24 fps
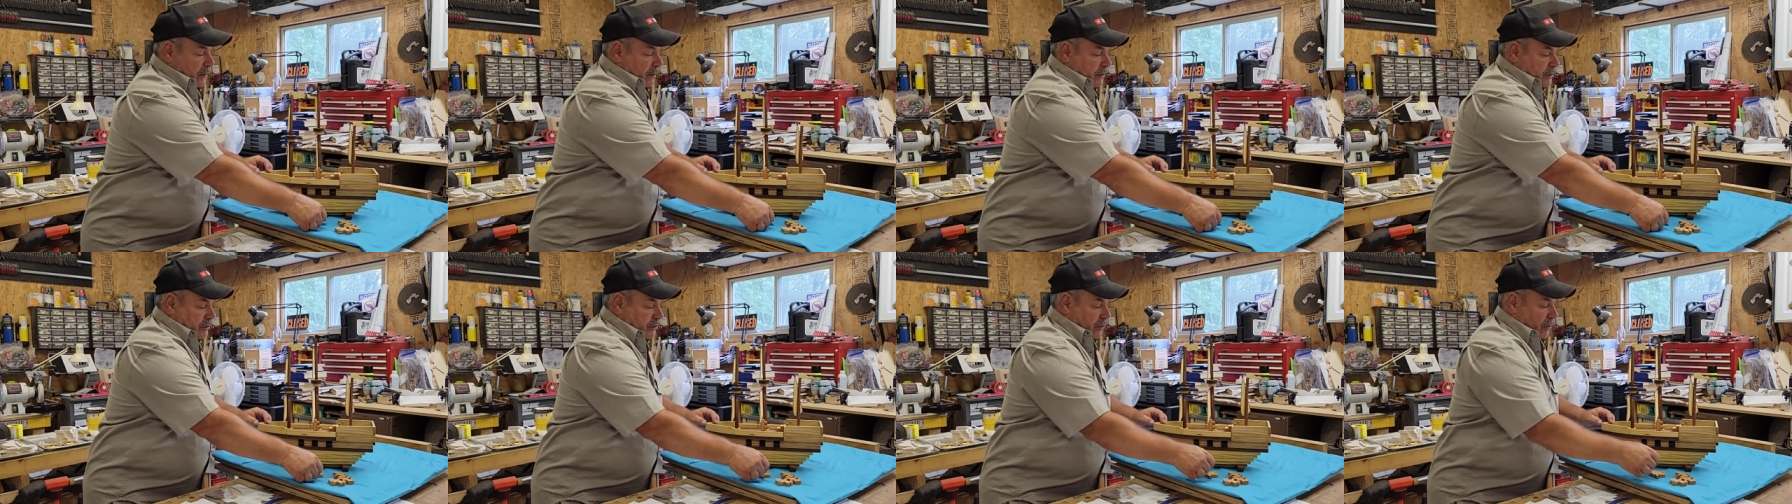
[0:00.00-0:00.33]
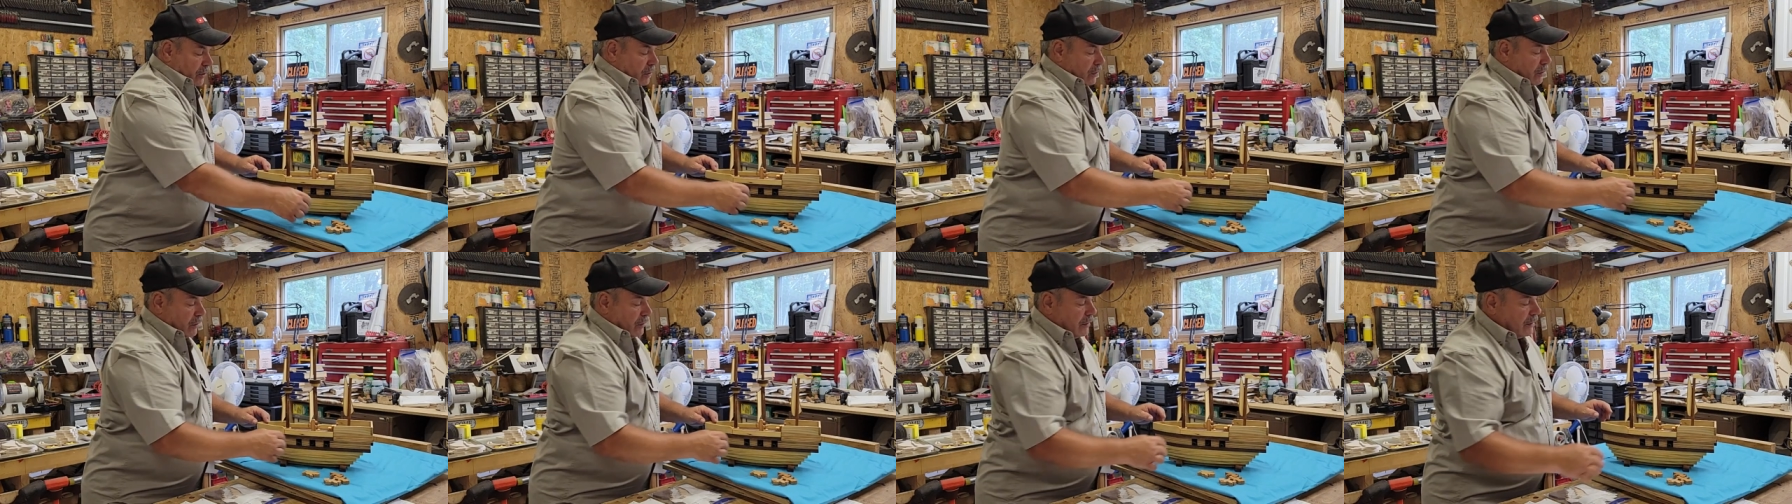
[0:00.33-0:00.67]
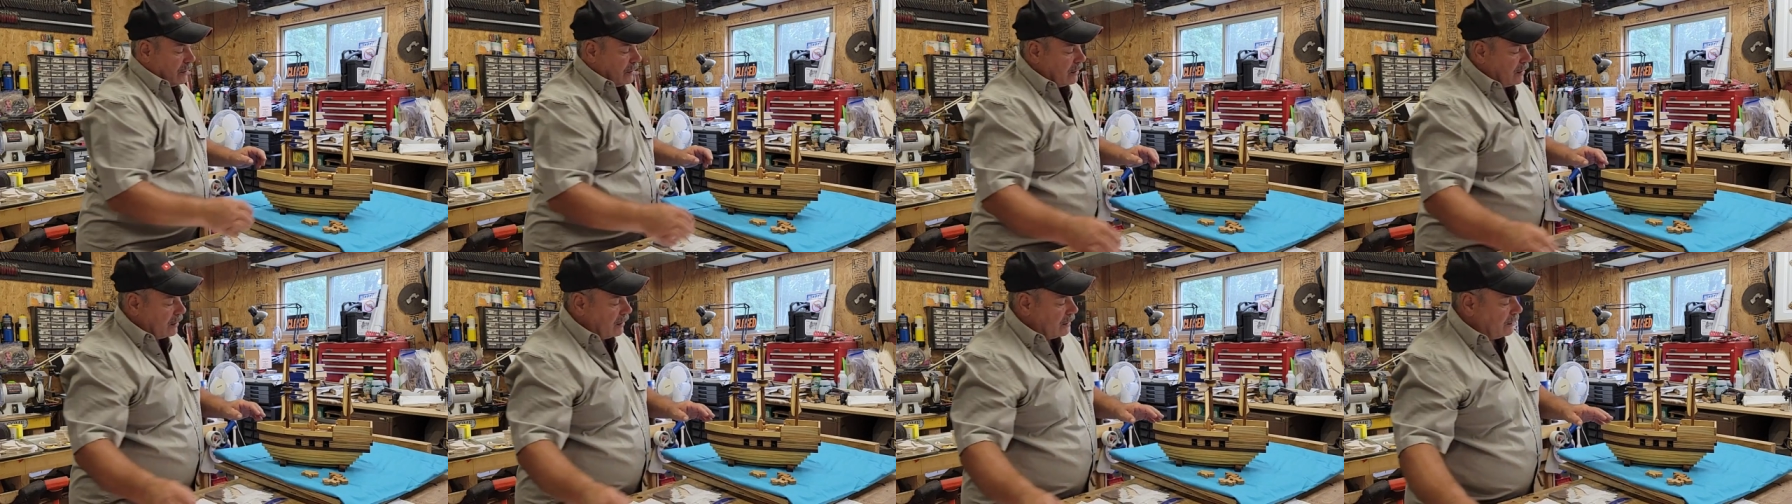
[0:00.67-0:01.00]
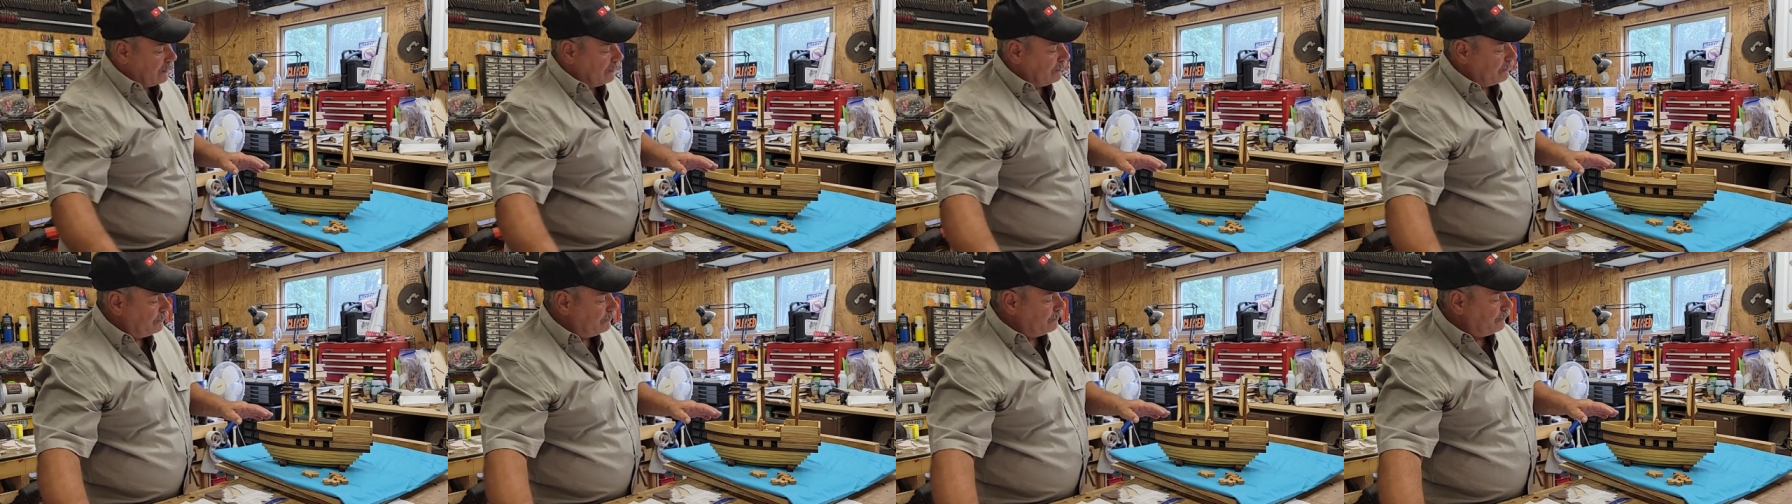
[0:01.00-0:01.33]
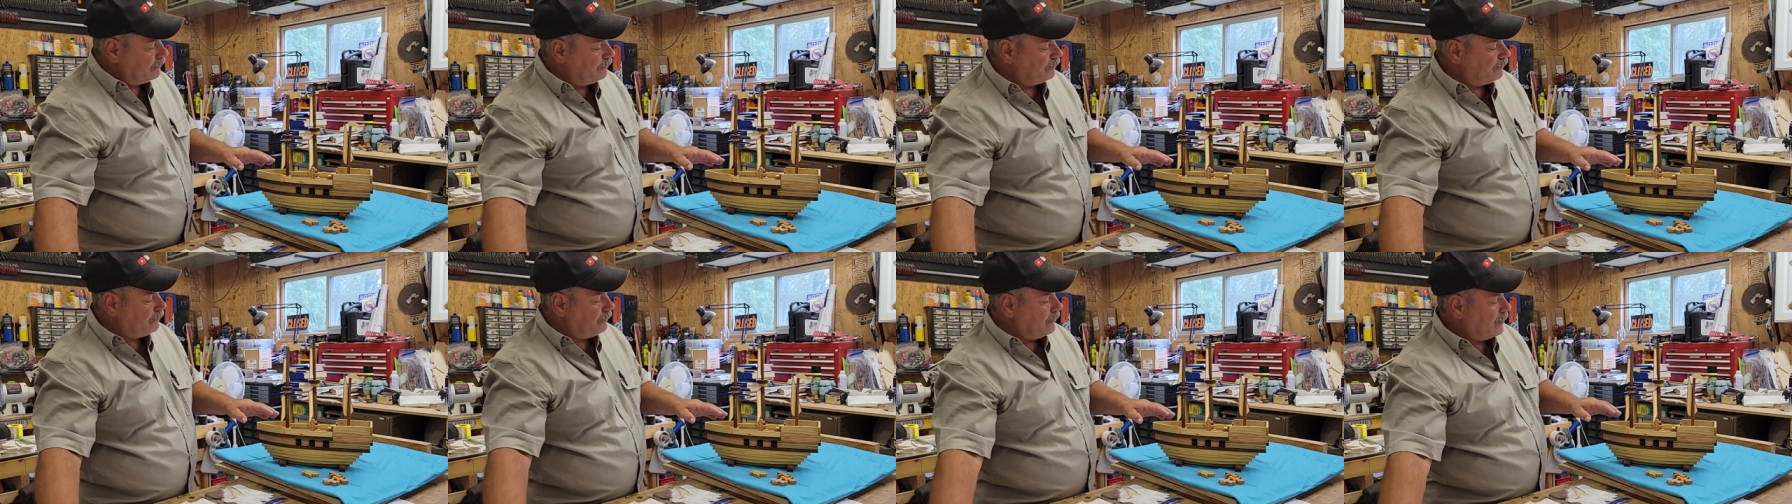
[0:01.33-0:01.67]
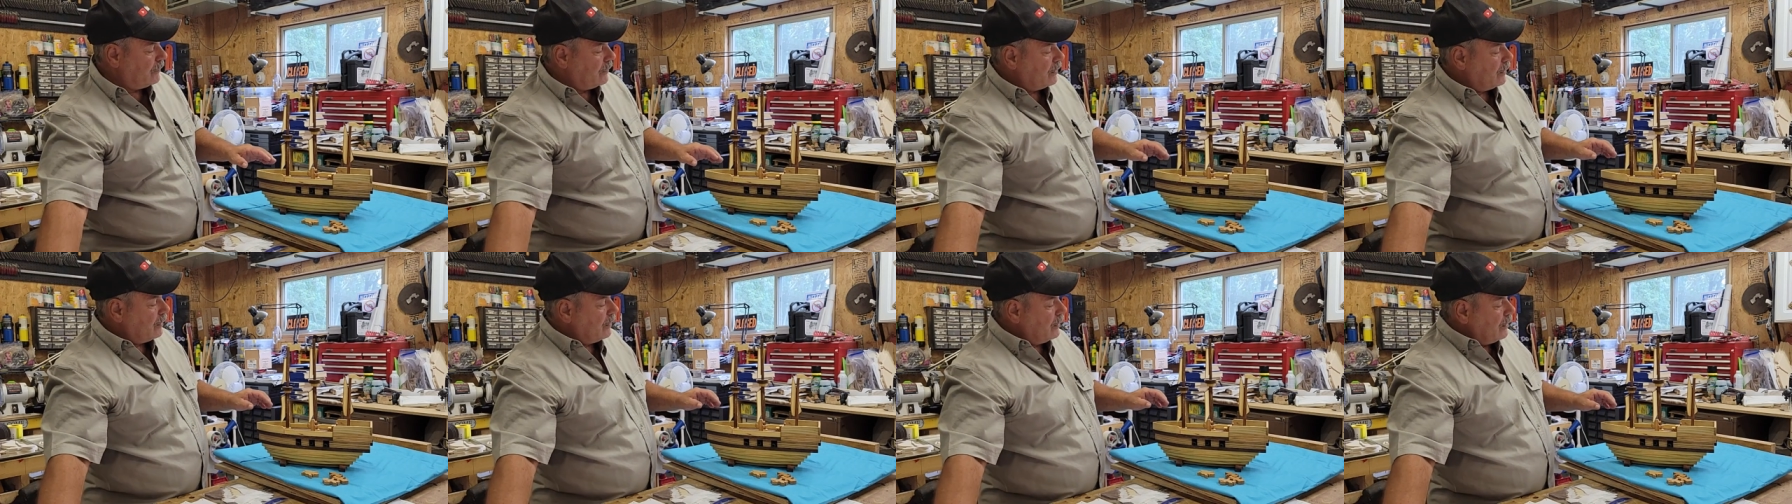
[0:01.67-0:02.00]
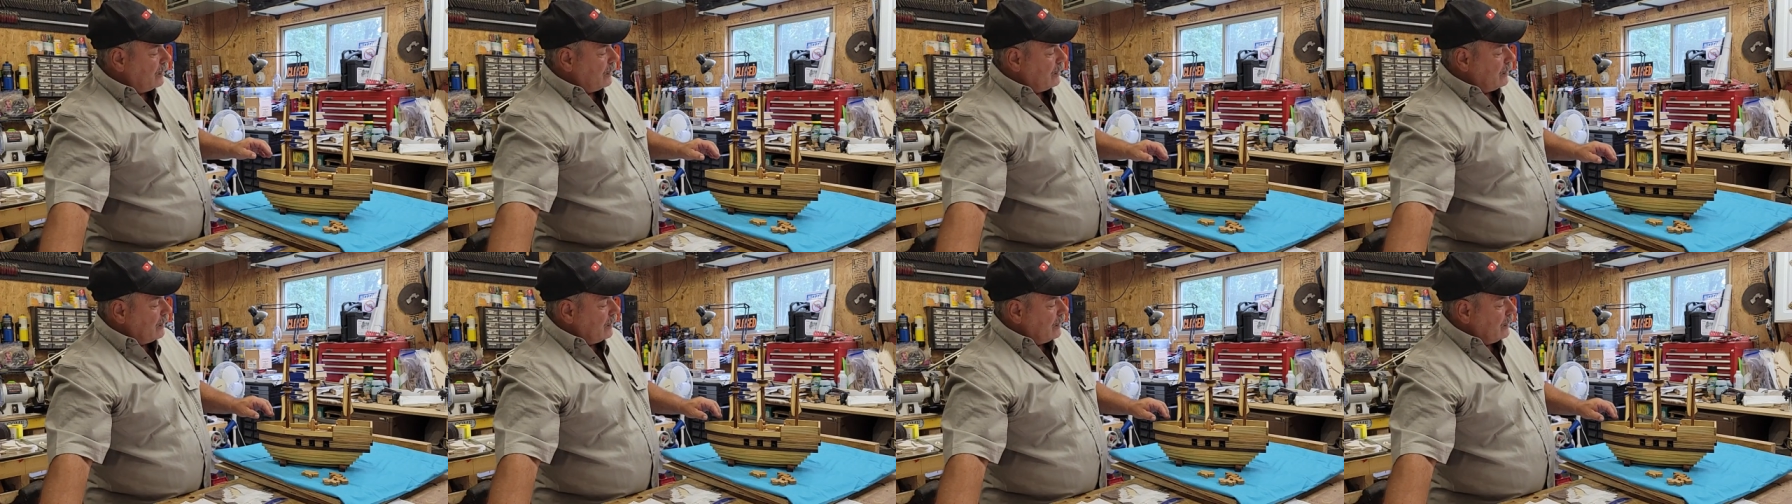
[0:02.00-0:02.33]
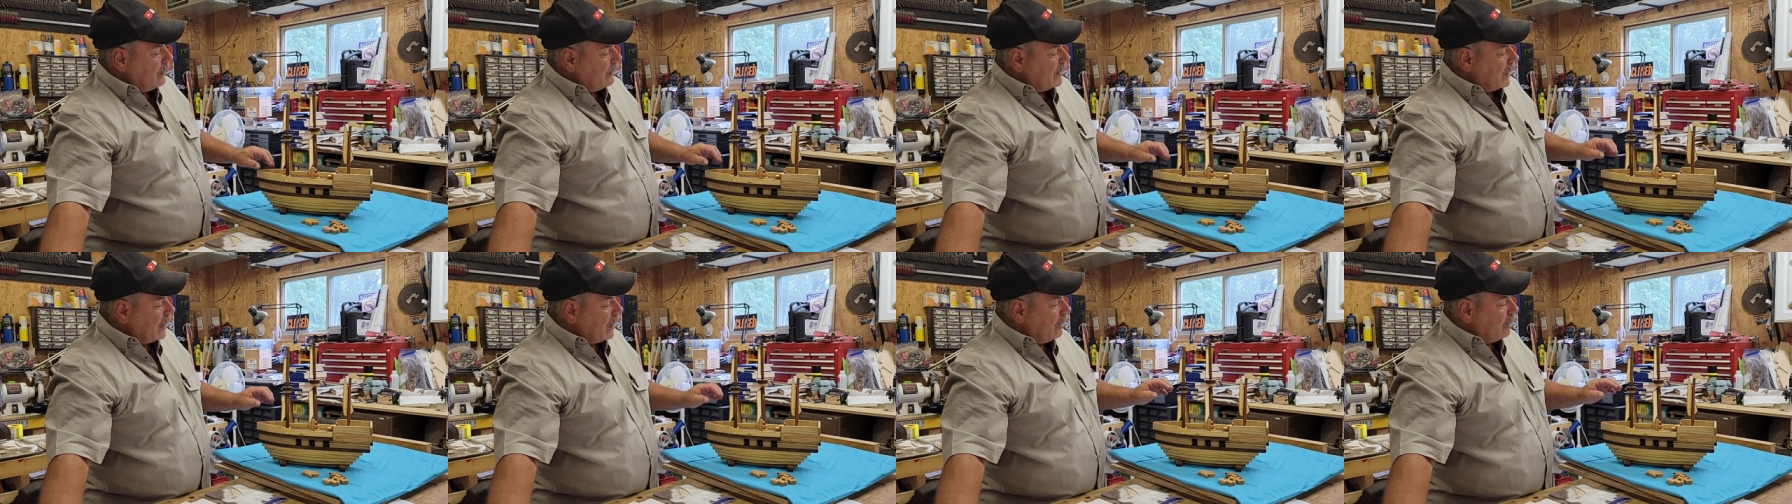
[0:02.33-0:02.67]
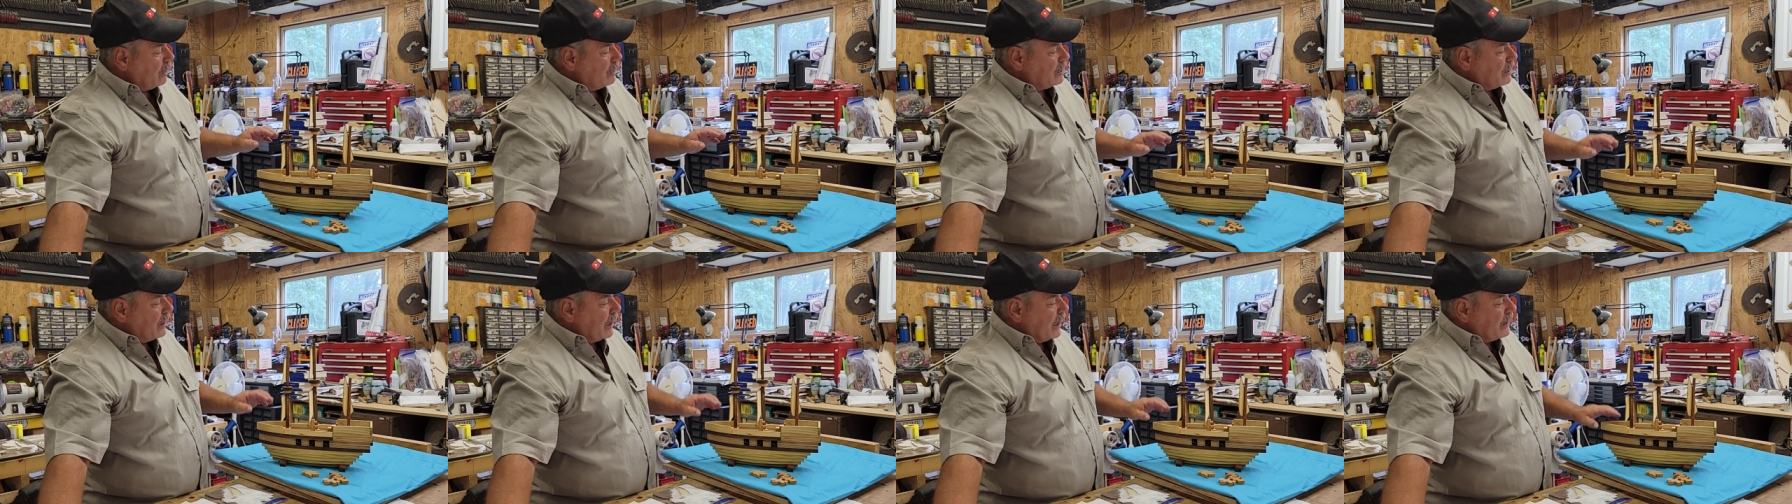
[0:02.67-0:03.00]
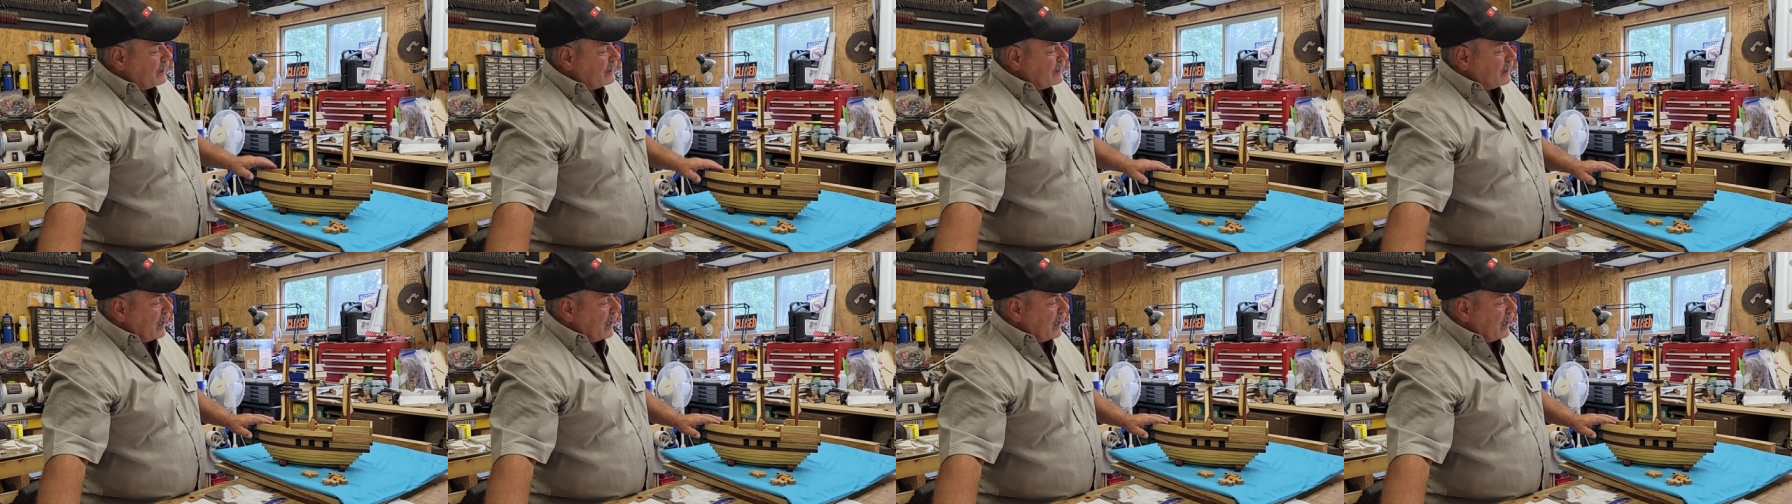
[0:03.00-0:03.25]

So um, that looks nice